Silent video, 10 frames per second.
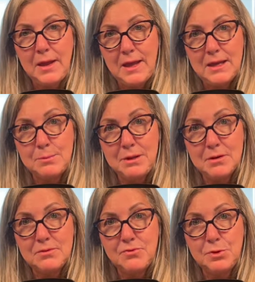And
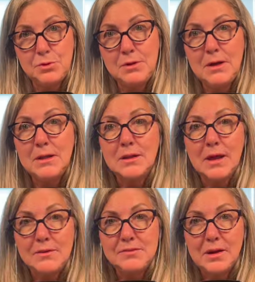beyond food,
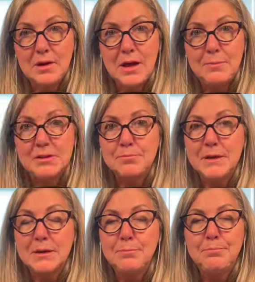lifestyle habits
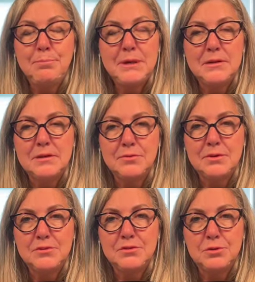make a big
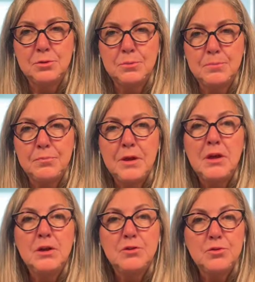difference too.
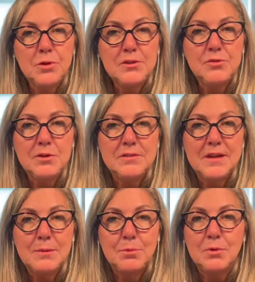Stress, for
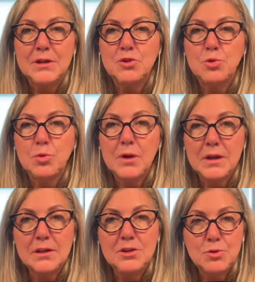example, can
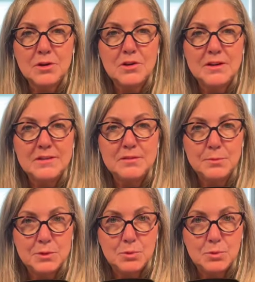directly trigger histamine